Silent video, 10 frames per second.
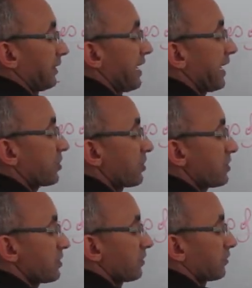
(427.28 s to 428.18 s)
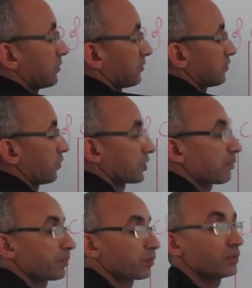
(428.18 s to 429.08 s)
actions. For
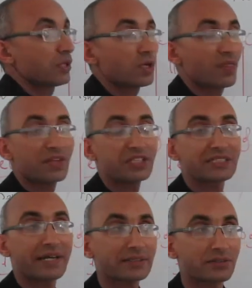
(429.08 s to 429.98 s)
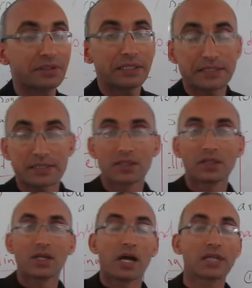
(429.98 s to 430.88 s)
example, we learn that this character is,
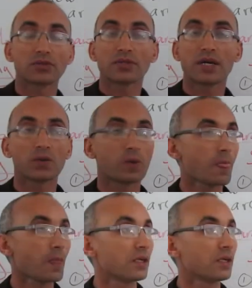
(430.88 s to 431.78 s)
I don't know,